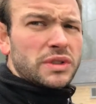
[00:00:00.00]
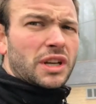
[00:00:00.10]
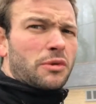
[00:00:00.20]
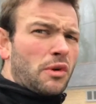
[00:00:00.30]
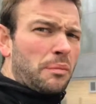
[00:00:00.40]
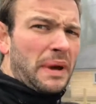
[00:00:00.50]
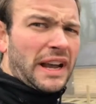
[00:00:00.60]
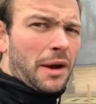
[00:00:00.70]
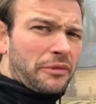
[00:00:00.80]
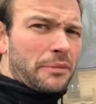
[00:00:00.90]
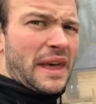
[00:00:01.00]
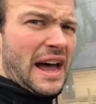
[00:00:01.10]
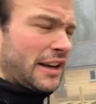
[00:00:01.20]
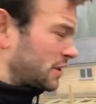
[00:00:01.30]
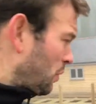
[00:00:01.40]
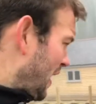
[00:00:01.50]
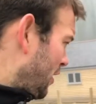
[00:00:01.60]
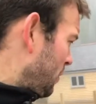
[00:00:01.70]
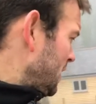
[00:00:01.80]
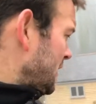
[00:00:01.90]
so we'll pick up from that as
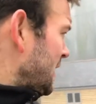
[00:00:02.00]
well.